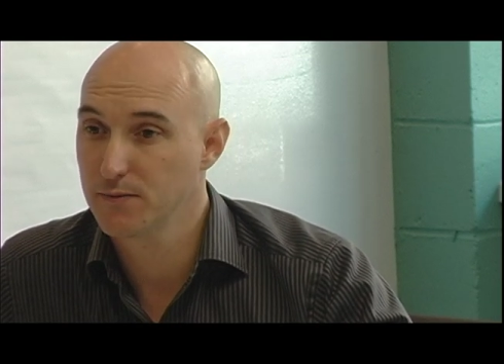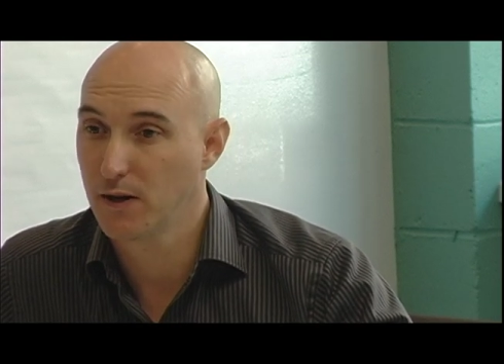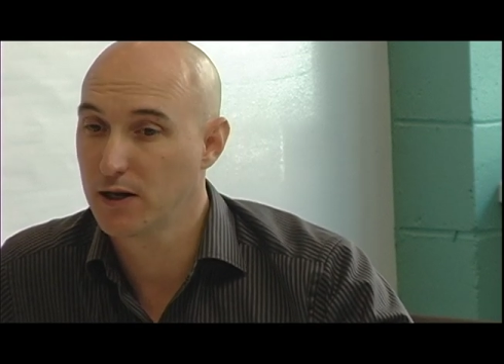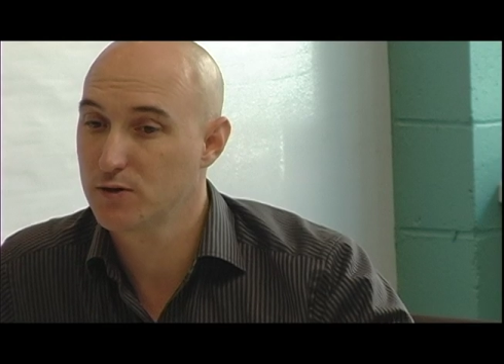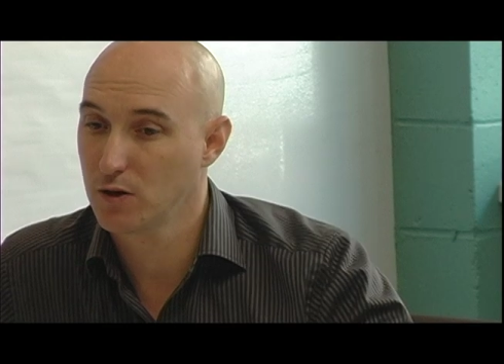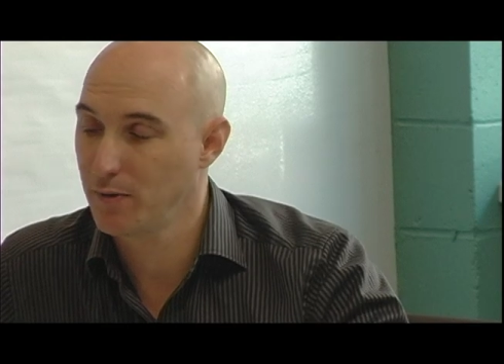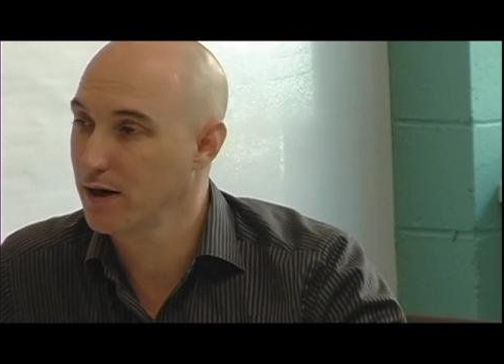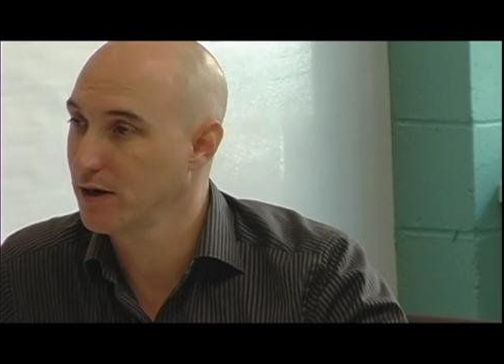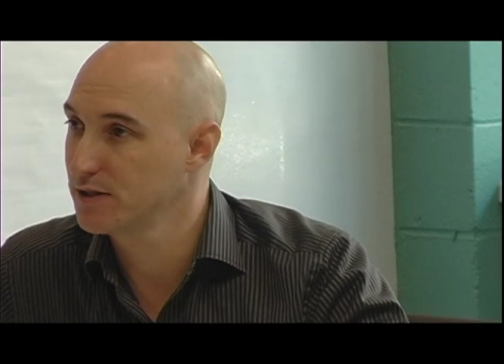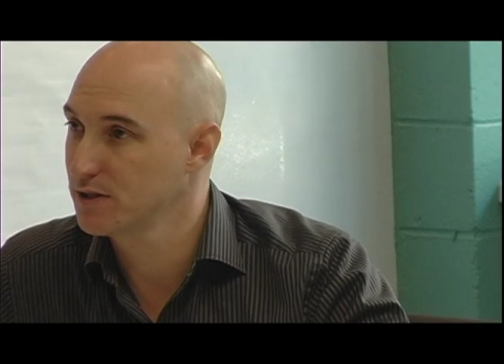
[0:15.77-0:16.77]
And I talk
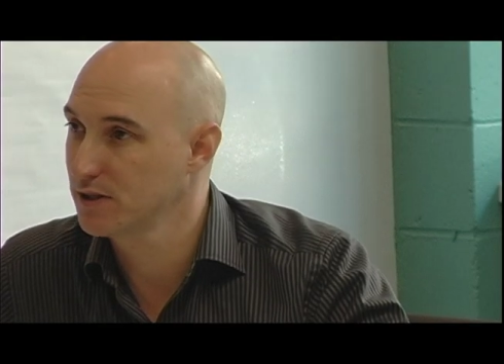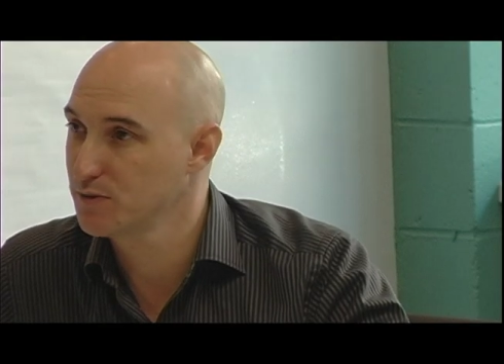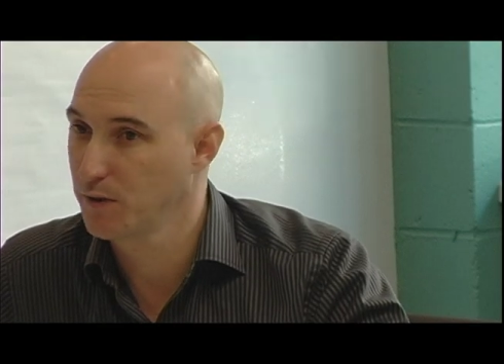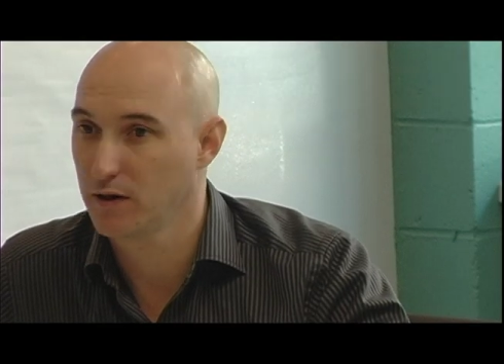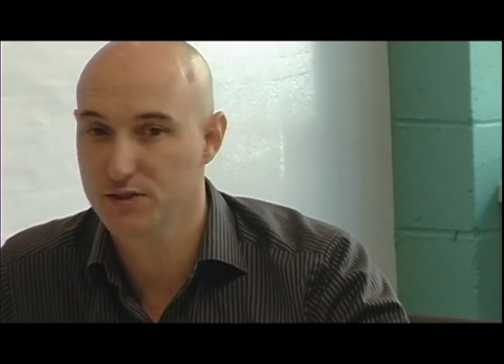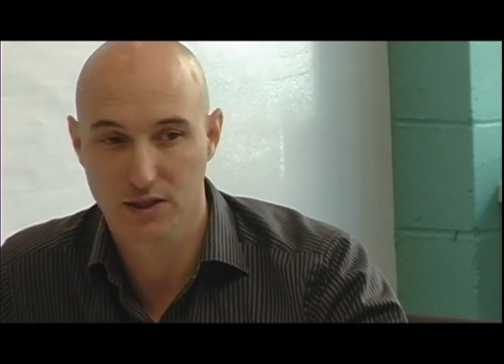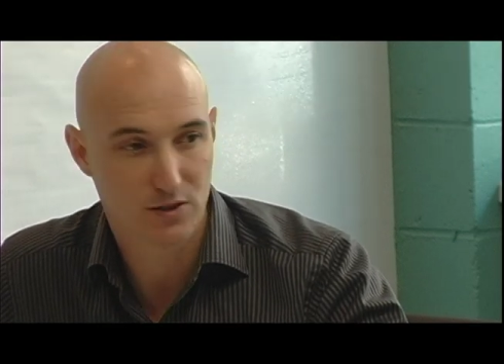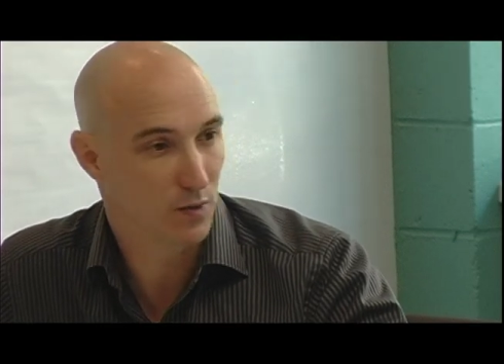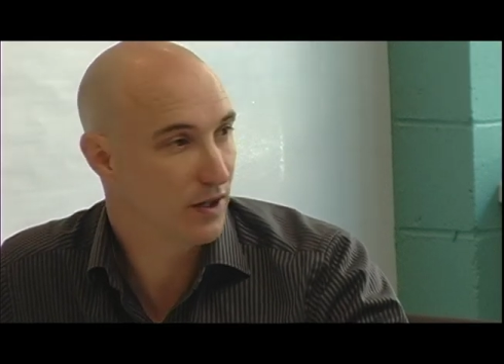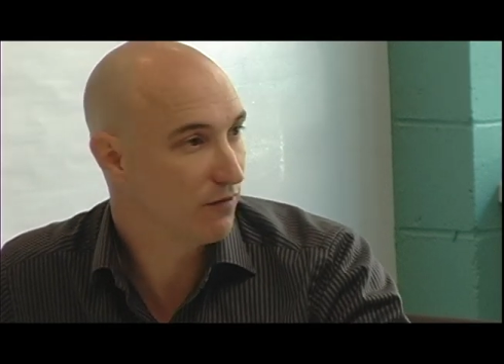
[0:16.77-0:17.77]
about it as an experience.
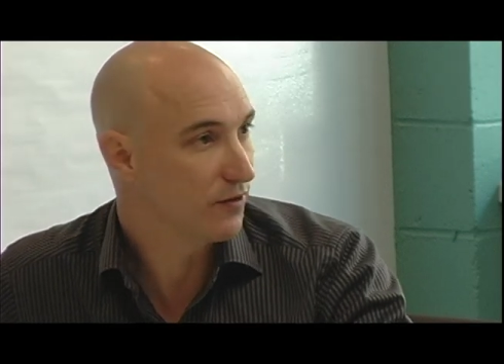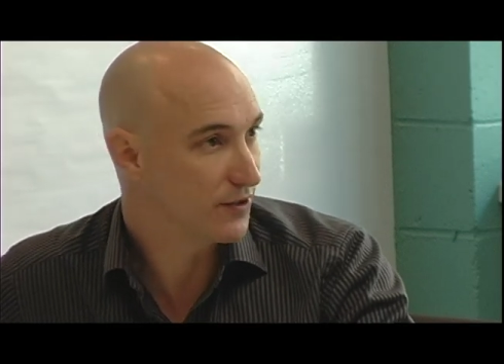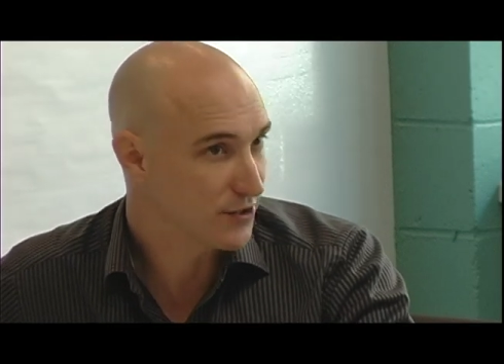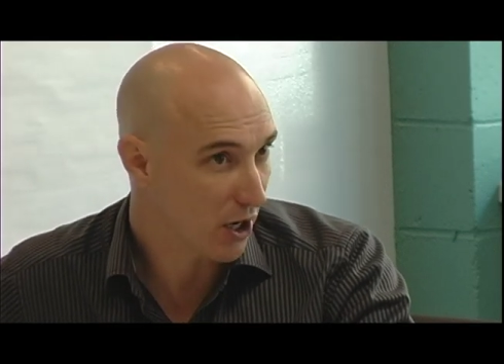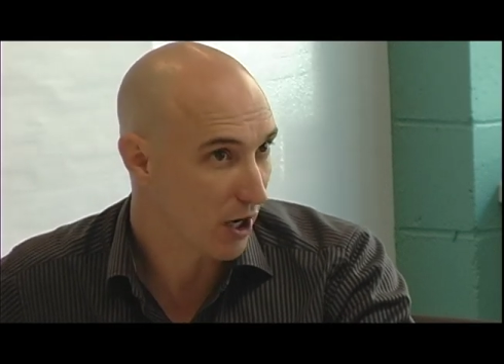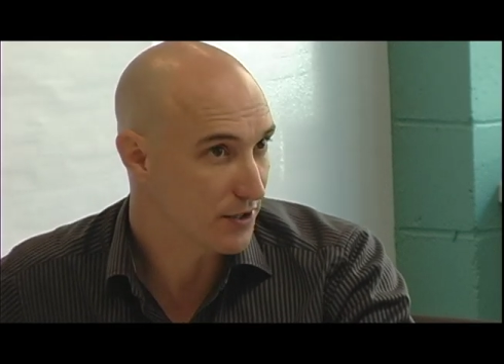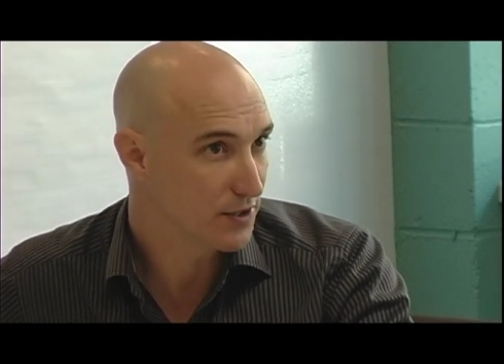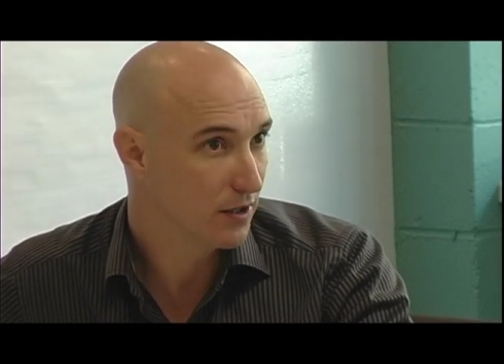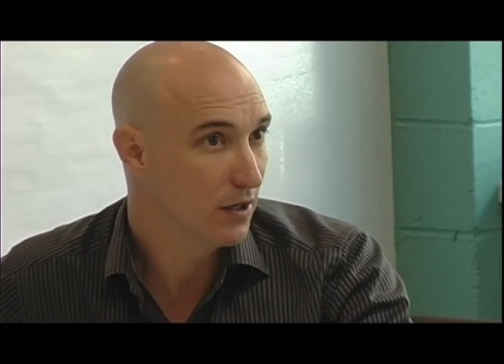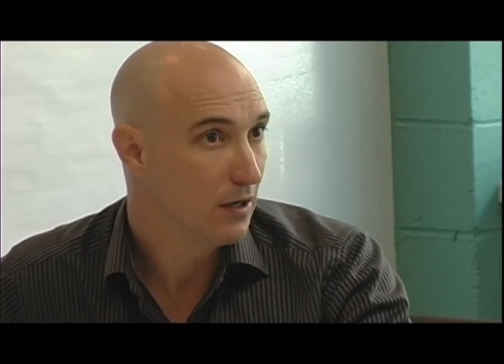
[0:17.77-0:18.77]
Yes, we're there for the task,
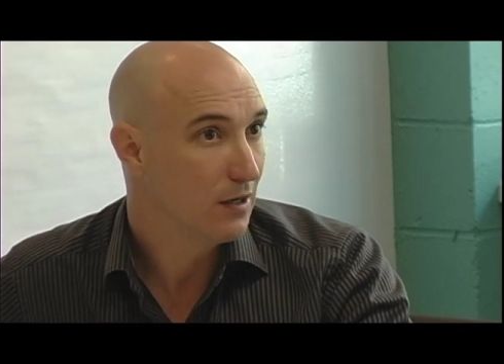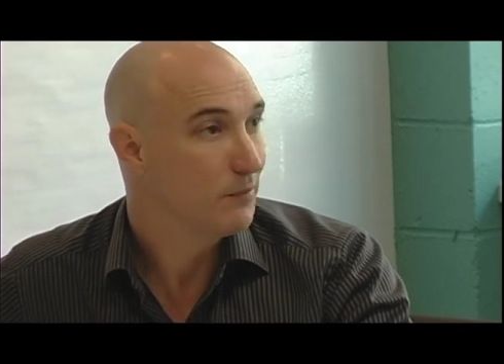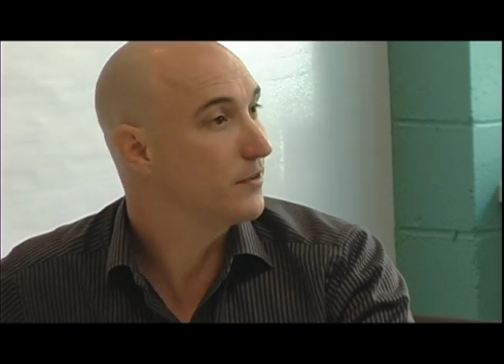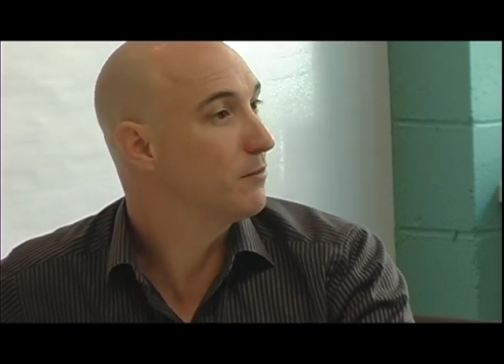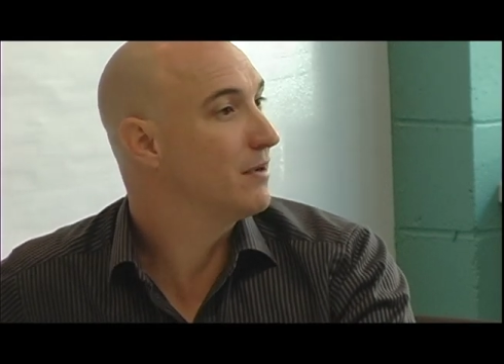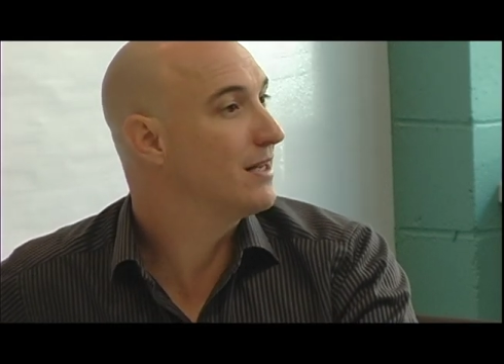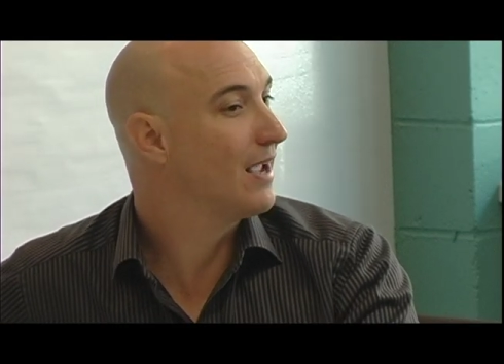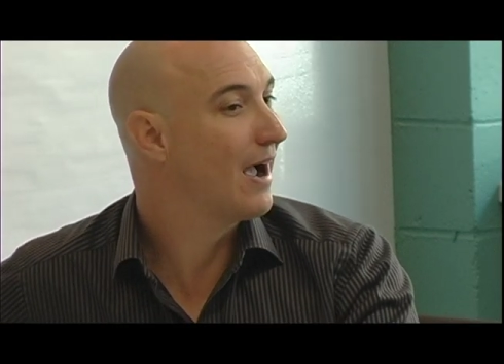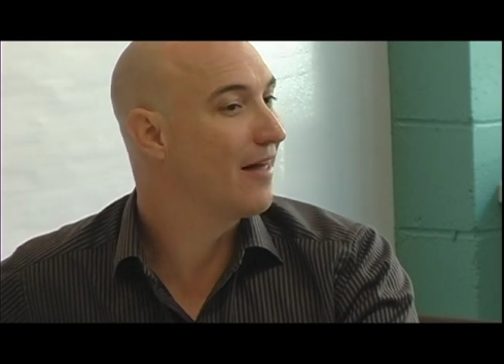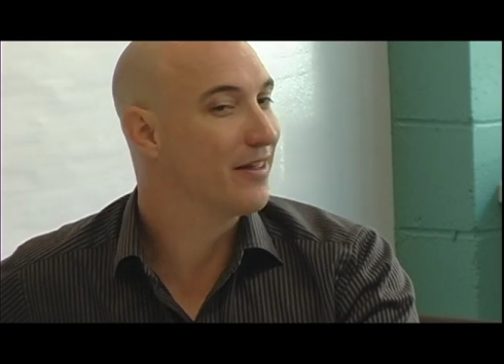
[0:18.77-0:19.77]
but there are
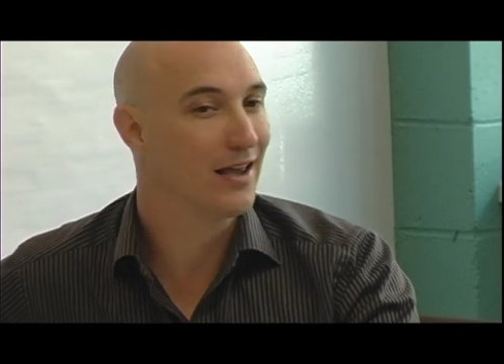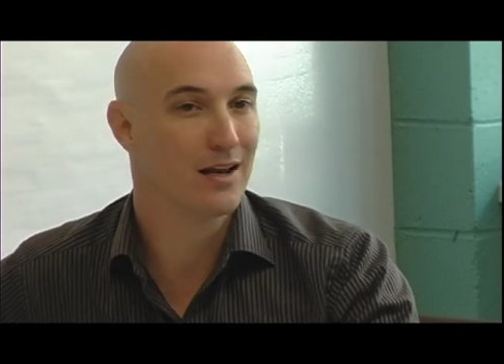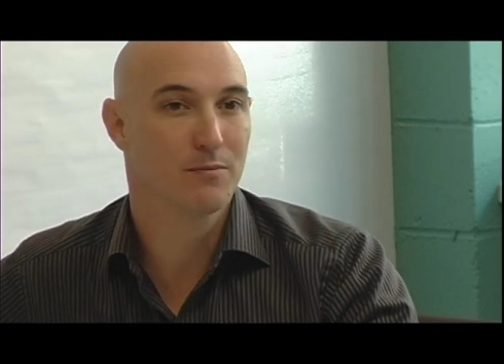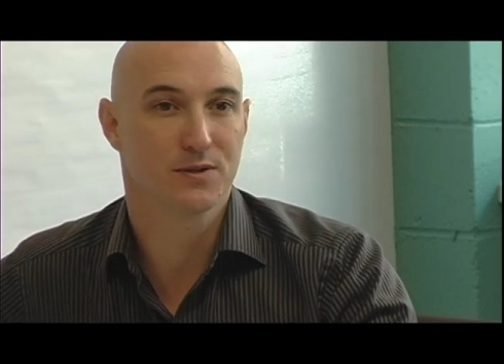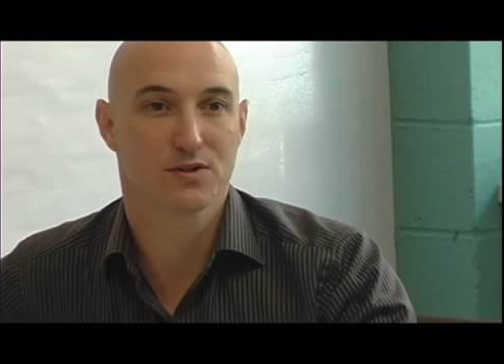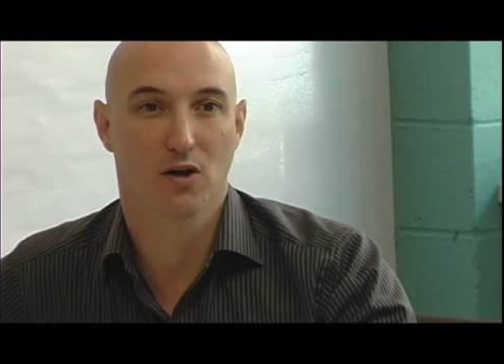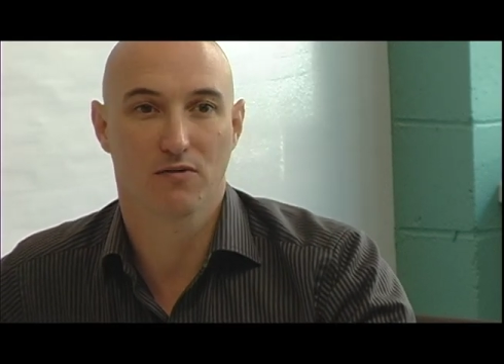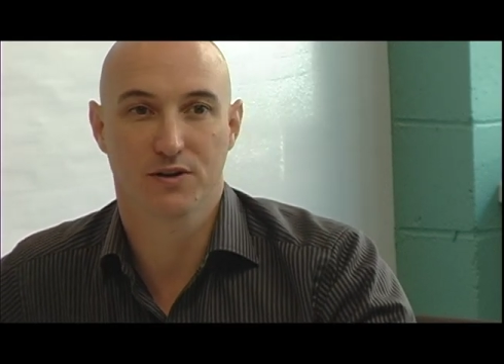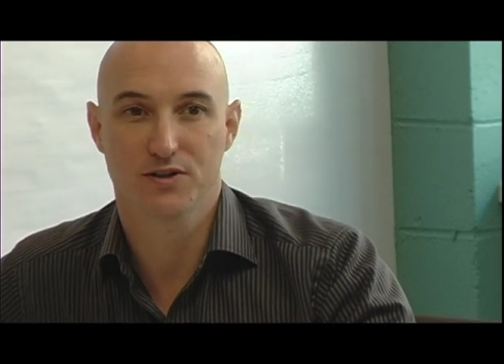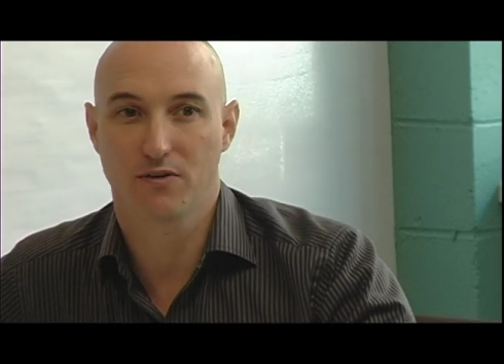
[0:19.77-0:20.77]
many other elements
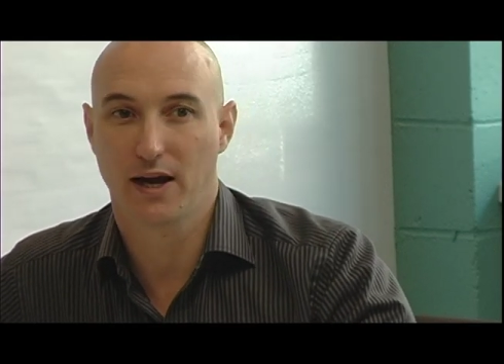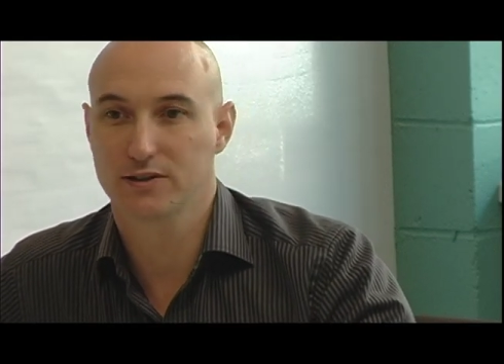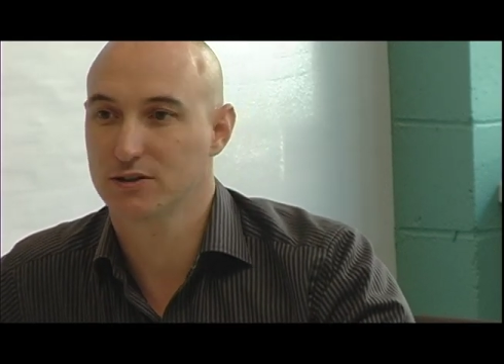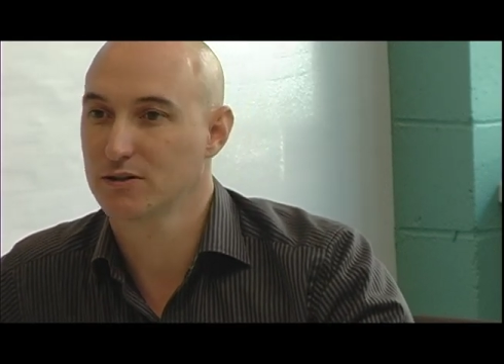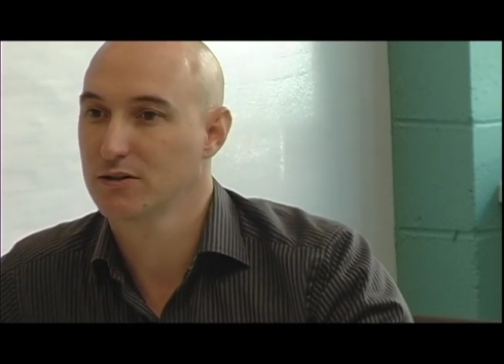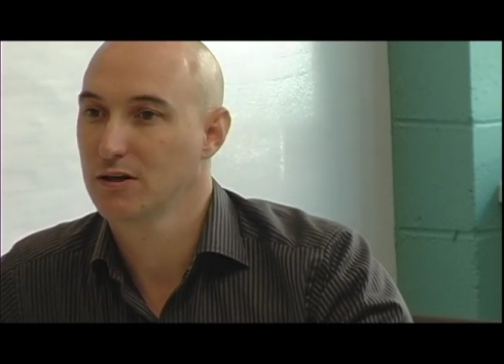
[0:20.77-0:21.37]
of interaction.